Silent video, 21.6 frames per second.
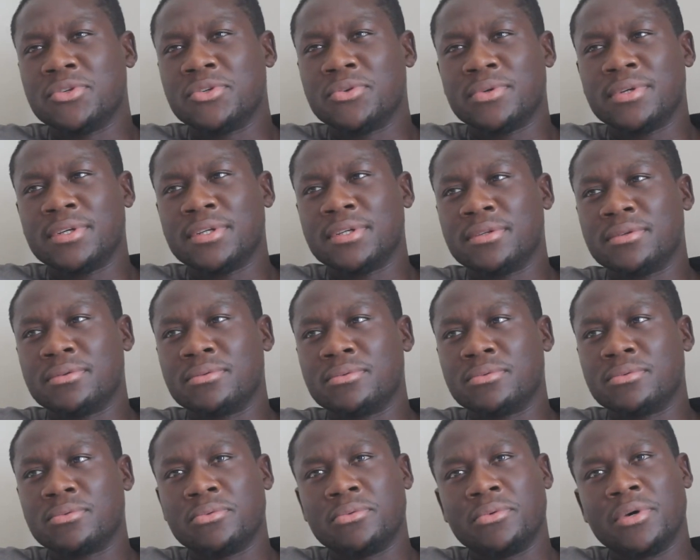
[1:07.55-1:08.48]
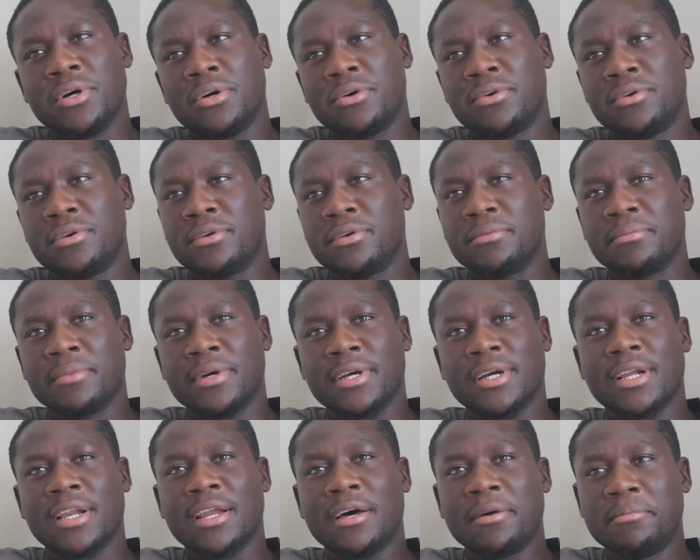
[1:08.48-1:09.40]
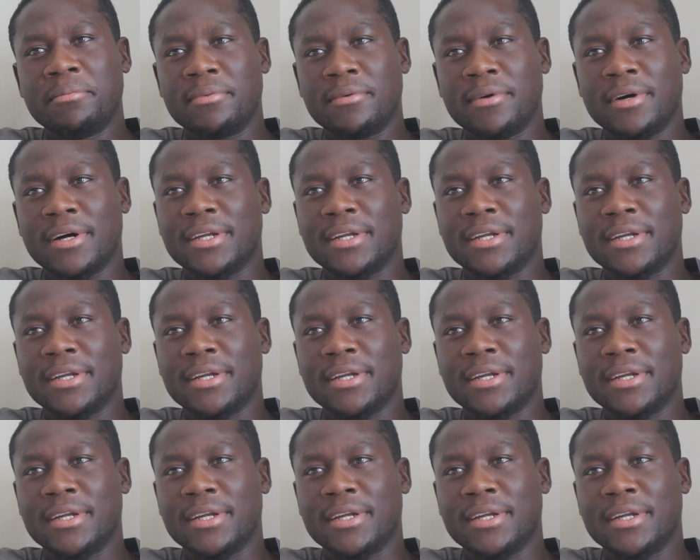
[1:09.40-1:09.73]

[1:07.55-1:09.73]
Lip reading: doing well in my club,